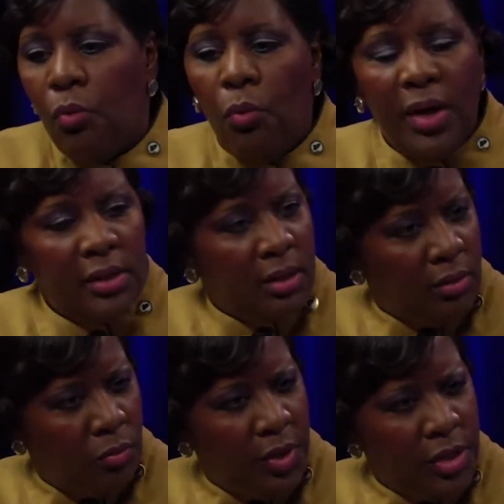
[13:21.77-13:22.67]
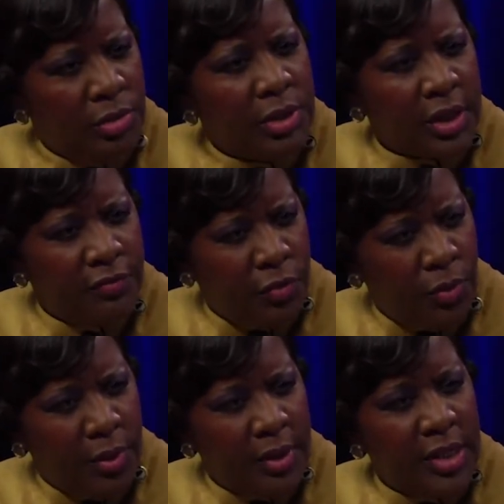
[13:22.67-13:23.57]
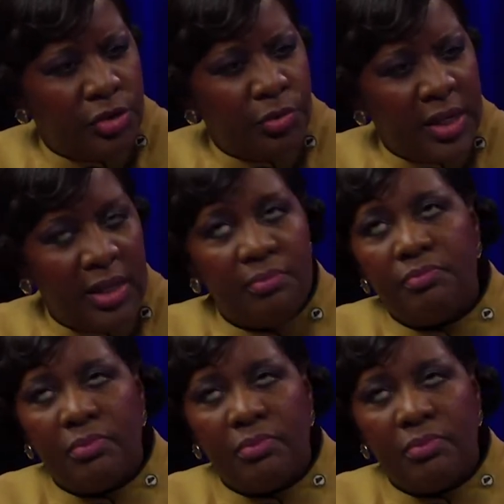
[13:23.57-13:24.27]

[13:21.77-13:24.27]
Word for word: what what are you looking for in 20,